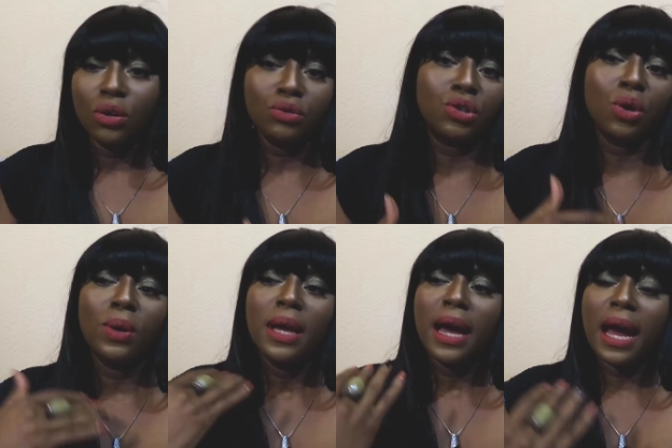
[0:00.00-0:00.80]

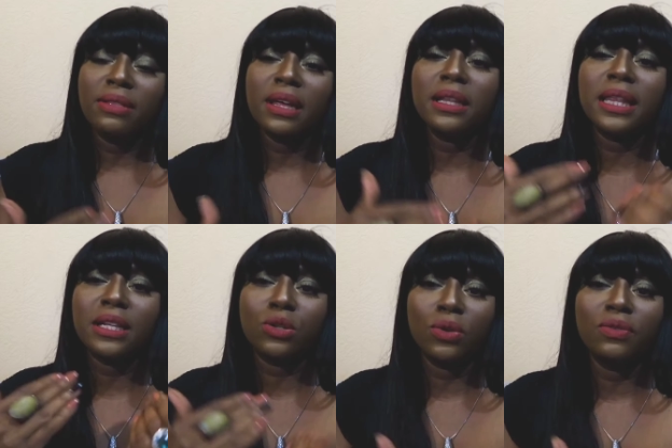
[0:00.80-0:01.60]
So I think
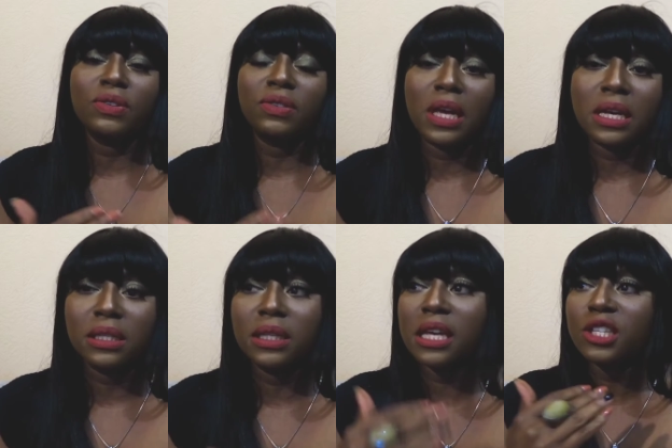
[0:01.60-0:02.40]
that's one of the
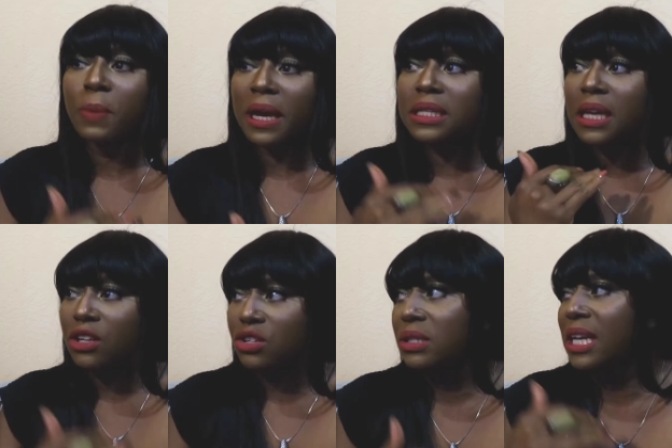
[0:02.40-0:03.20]
things, the
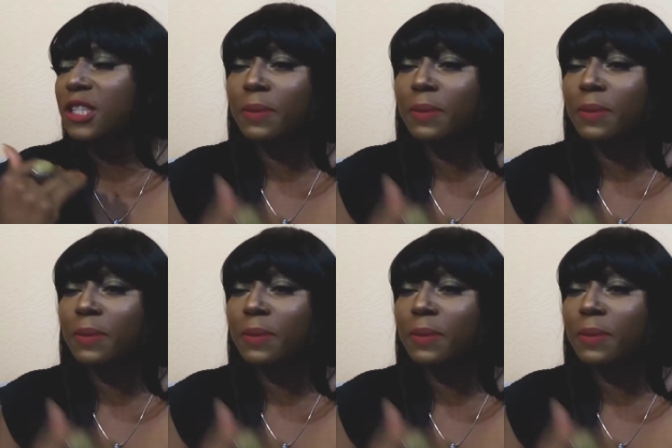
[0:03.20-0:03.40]
expectation,